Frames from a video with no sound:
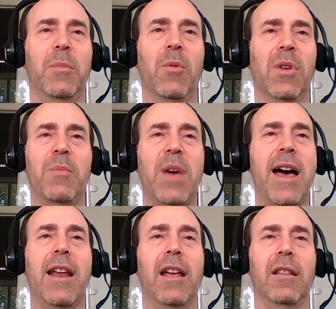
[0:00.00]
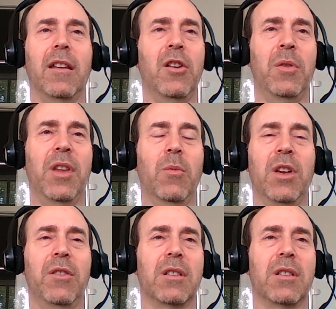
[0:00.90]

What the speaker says: to be really bad at the new thing when you